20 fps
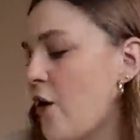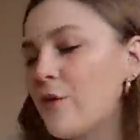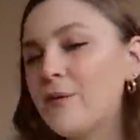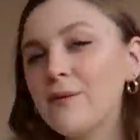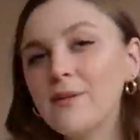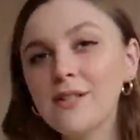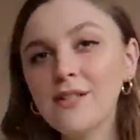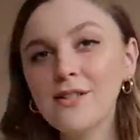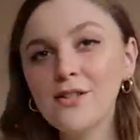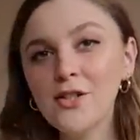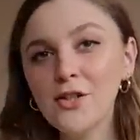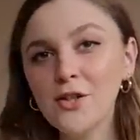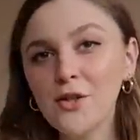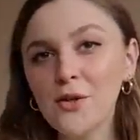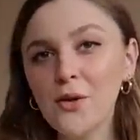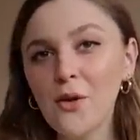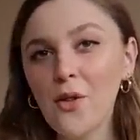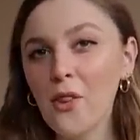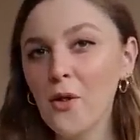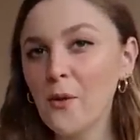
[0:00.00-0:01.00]
only
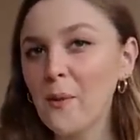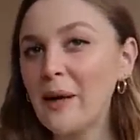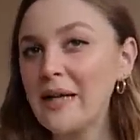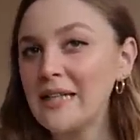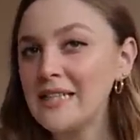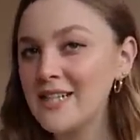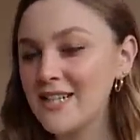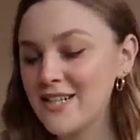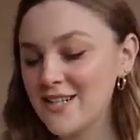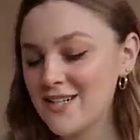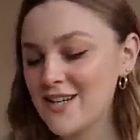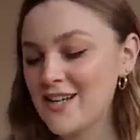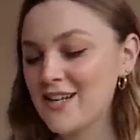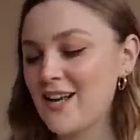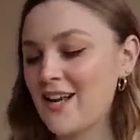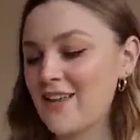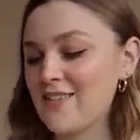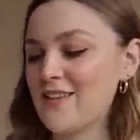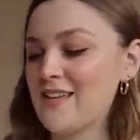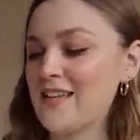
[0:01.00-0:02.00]
to the white t-shirt,
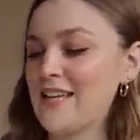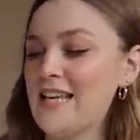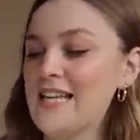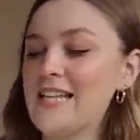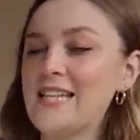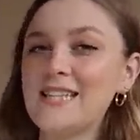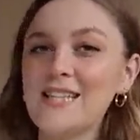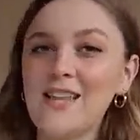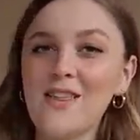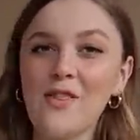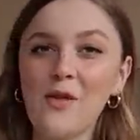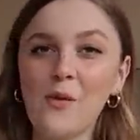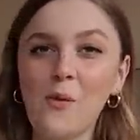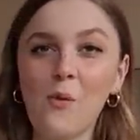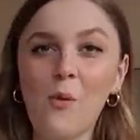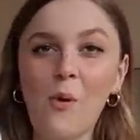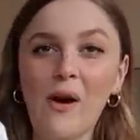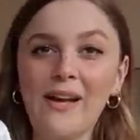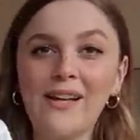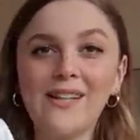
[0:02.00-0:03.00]
I think, is the
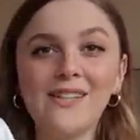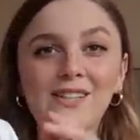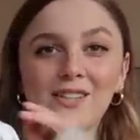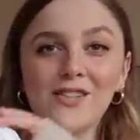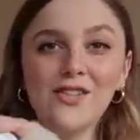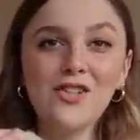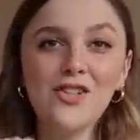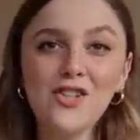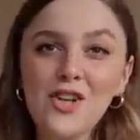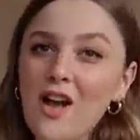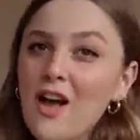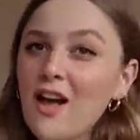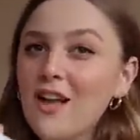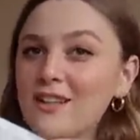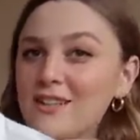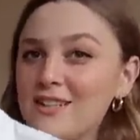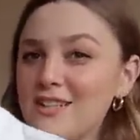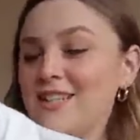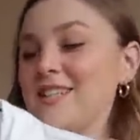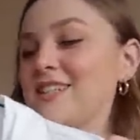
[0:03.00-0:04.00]
white
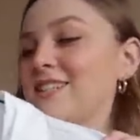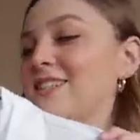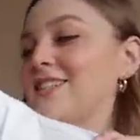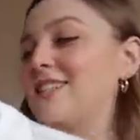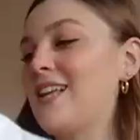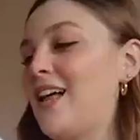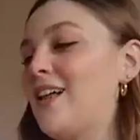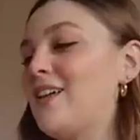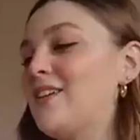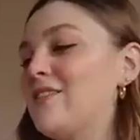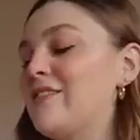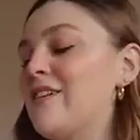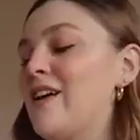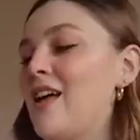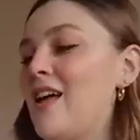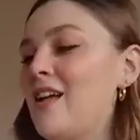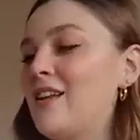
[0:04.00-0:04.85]
shirt itself.